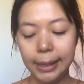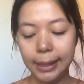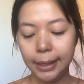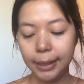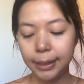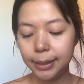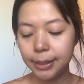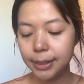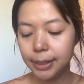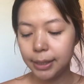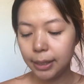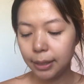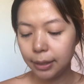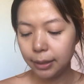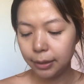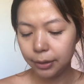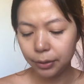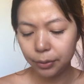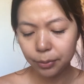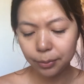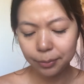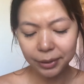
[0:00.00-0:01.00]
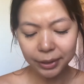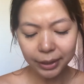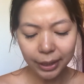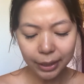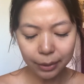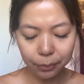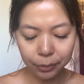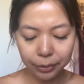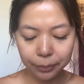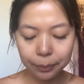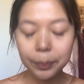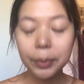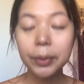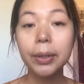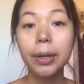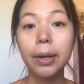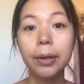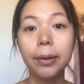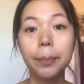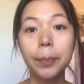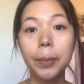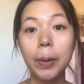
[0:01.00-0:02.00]
And normally I wouldn't put
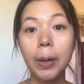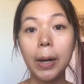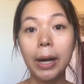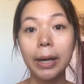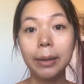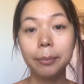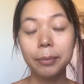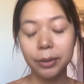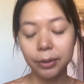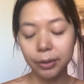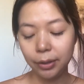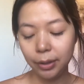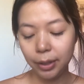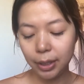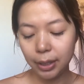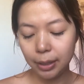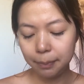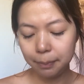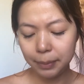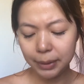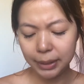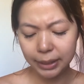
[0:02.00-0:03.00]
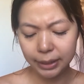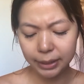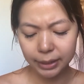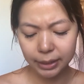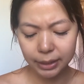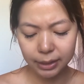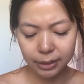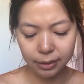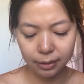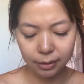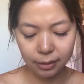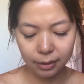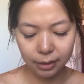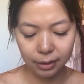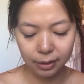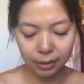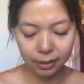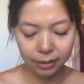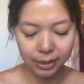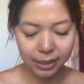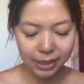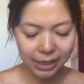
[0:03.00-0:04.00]
on a primer, but
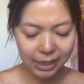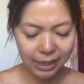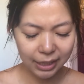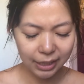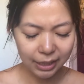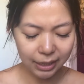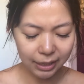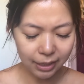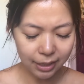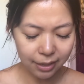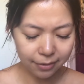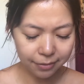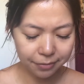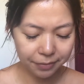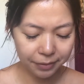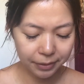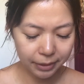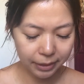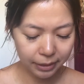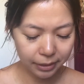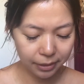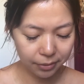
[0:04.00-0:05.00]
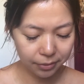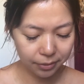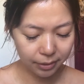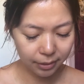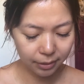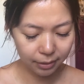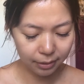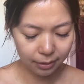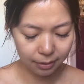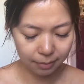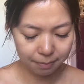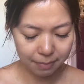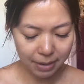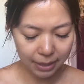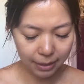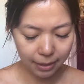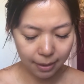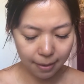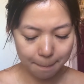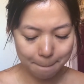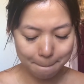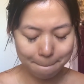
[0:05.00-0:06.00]
today I kind of feel like using the
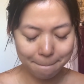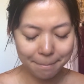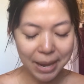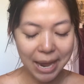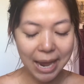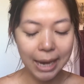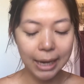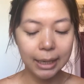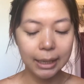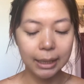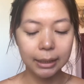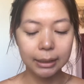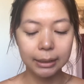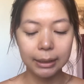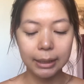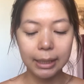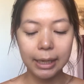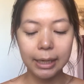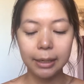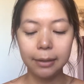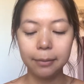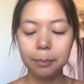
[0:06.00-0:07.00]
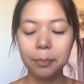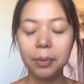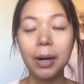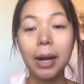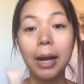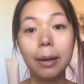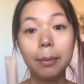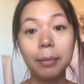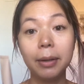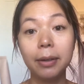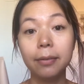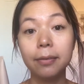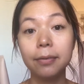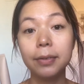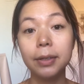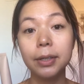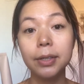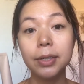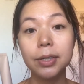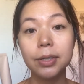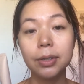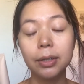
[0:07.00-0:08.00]
Becca Backlight priming
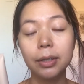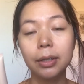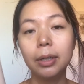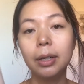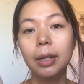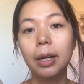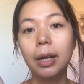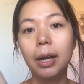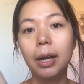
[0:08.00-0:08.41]
filter.